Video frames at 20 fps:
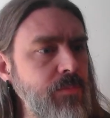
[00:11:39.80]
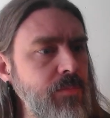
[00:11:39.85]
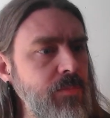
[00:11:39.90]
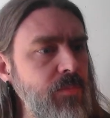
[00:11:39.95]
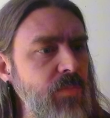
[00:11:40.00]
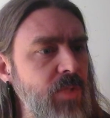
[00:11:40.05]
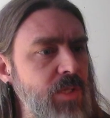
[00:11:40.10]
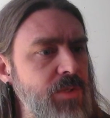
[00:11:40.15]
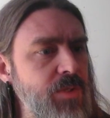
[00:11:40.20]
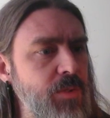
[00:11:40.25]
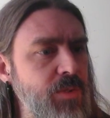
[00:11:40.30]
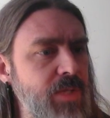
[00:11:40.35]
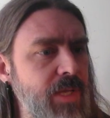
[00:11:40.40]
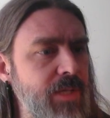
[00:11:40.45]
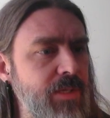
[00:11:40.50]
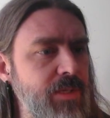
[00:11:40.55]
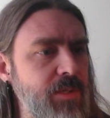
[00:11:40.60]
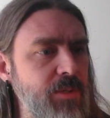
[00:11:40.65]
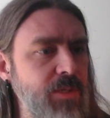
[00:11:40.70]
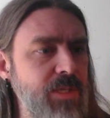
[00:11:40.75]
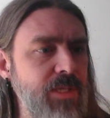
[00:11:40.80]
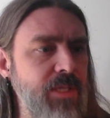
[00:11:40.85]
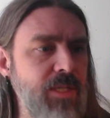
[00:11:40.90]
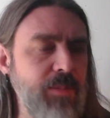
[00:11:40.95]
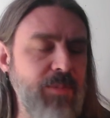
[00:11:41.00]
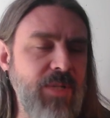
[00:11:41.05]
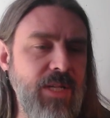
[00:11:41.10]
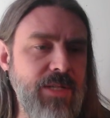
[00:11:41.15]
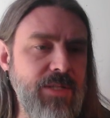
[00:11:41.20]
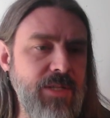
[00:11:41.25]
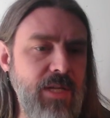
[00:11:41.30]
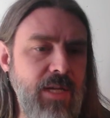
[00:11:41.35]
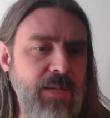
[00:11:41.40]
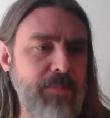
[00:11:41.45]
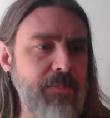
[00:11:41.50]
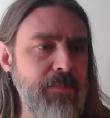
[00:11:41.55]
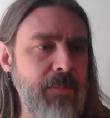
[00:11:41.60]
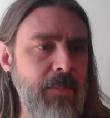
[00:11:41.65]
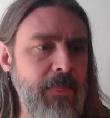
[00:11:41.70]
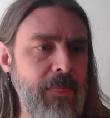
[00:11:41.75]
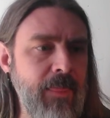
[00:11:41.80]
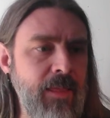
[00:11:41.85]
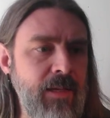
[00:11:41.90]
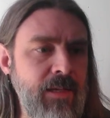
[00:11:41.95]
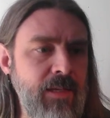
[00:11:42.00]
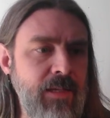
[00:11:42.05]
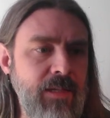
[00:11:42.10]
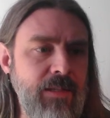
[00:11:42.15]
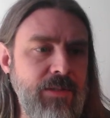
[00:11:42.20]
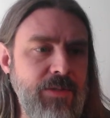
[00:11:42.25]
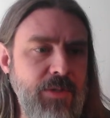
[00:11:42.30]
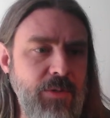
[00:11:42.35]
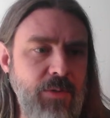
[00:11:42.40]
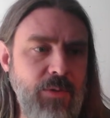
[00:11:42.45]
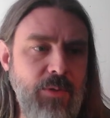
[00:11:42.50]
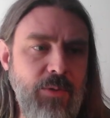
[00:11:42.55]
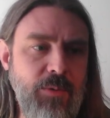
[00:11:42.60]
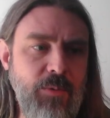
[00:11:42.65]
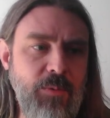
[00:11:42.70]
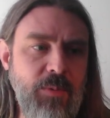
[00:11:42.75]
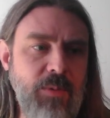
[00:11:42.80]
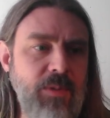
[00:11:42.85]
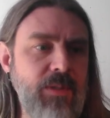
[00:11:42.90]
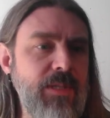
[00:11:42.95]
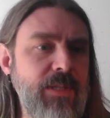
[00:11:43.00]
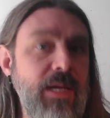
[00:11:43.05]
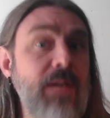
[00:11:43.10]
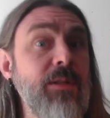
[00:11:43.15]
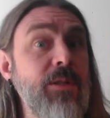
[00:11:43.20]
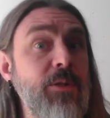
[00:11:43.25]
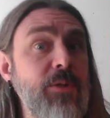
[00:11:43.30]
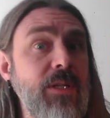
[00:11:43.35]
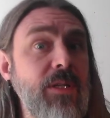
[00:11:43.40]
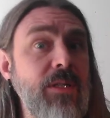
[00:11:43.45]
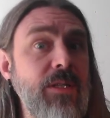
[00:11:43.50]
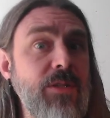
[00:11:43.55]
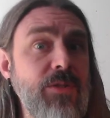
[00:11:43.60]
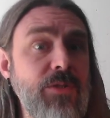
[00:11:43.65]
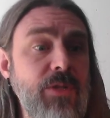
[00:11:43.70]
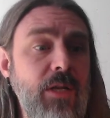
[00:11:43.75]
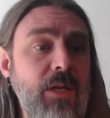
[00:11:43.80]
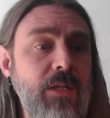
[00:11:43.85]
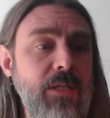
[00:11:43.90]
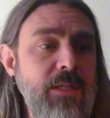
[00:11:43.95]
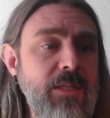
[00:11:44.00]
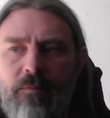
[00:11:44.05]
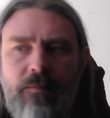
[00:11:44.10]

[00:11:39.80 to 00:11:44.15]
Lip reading: So download GitHub Desktop. So you download and install it.